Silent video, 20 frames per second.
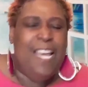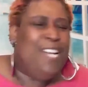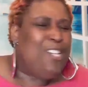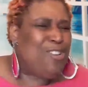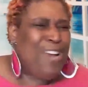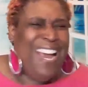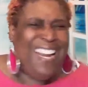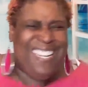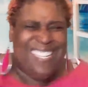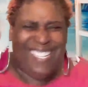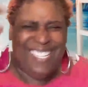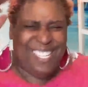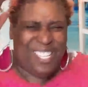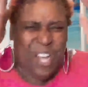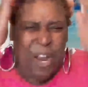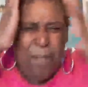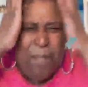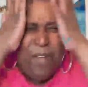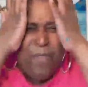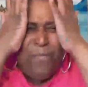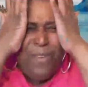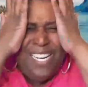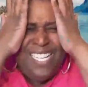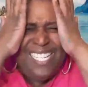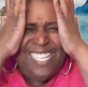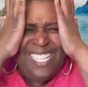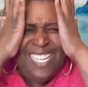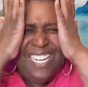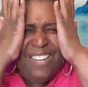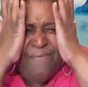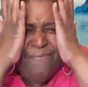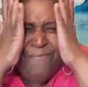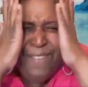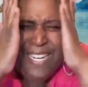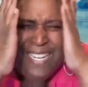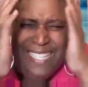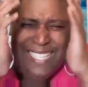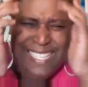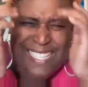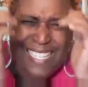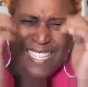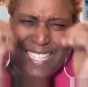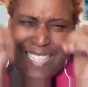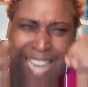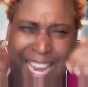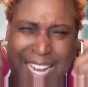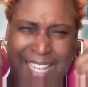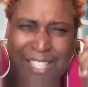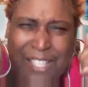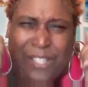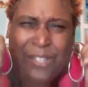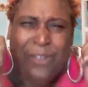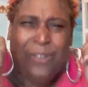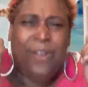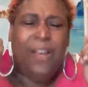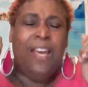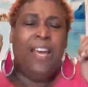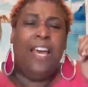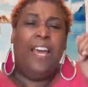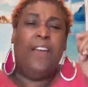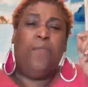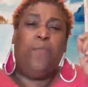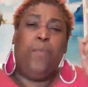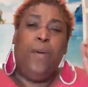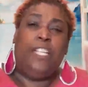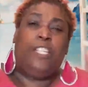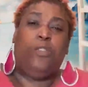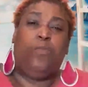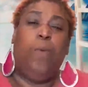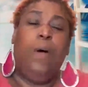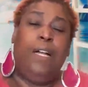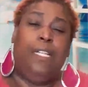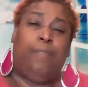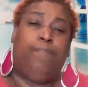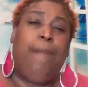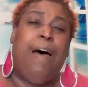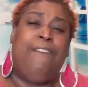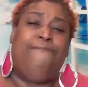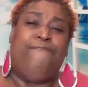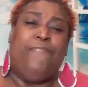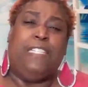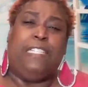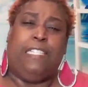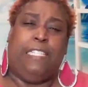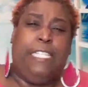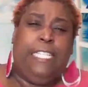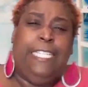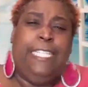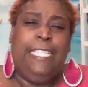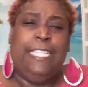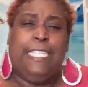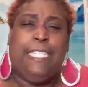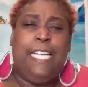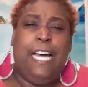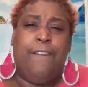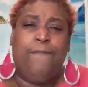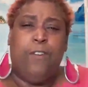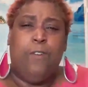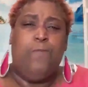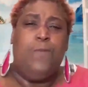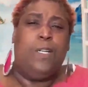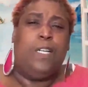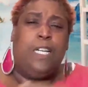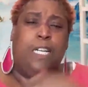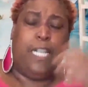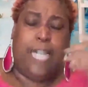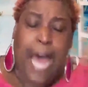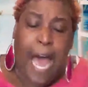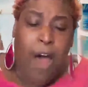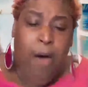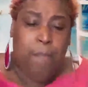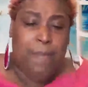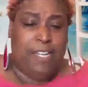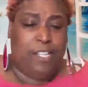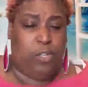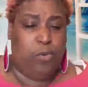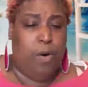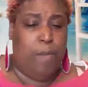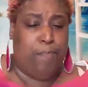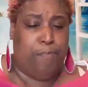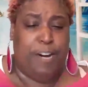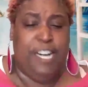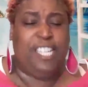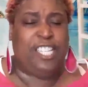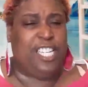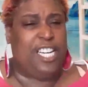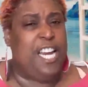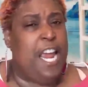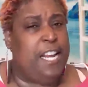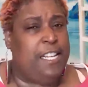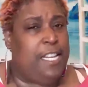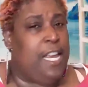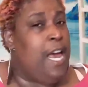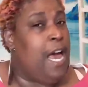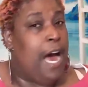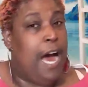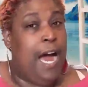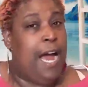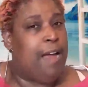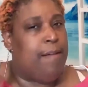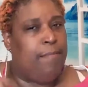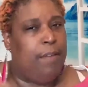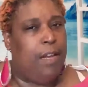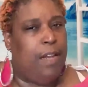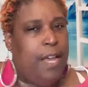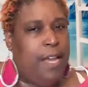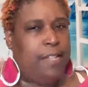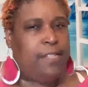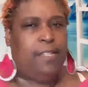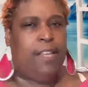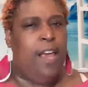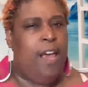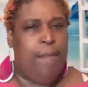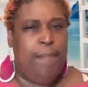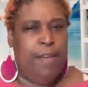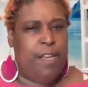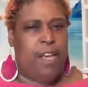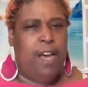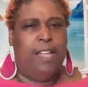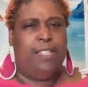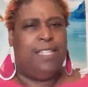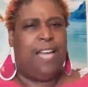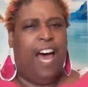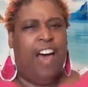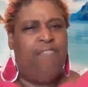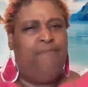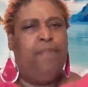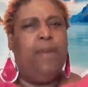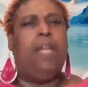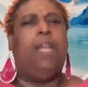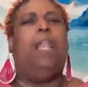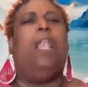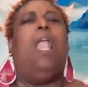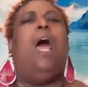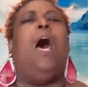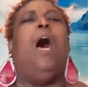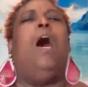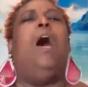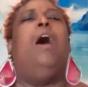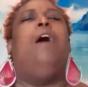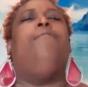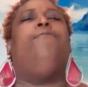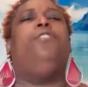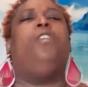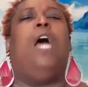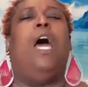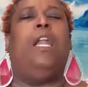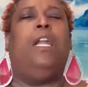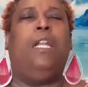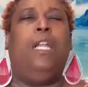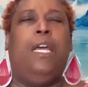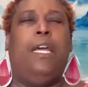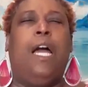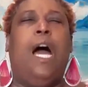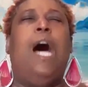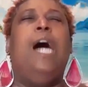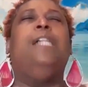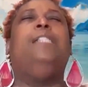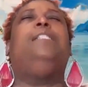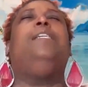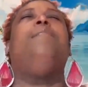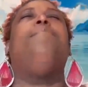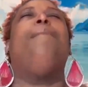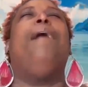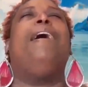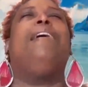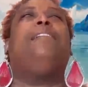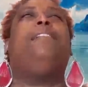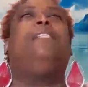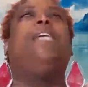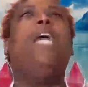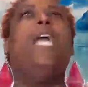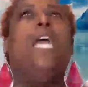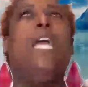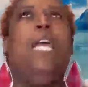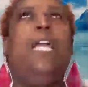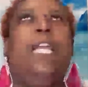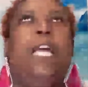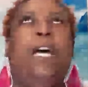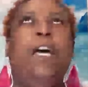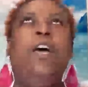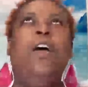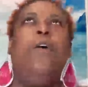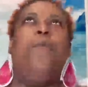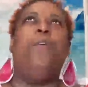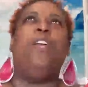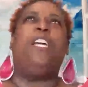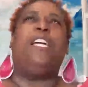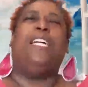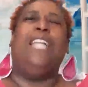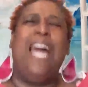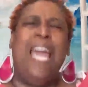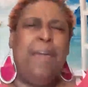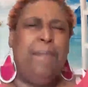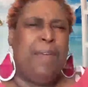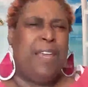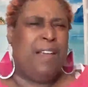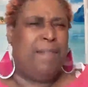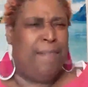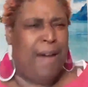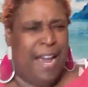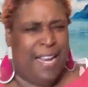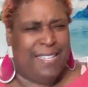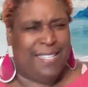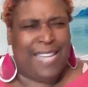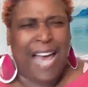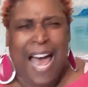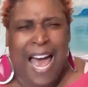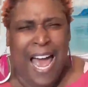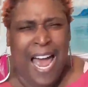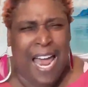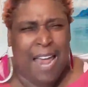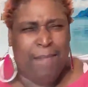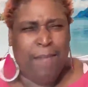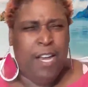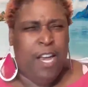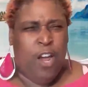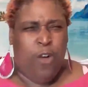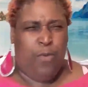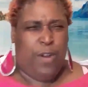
Trying to determine which events to cancel and which ones my fatigue level will allow me to appreciate. I'm late because I've been live channeling Auntie Maxine, reclaiming my time.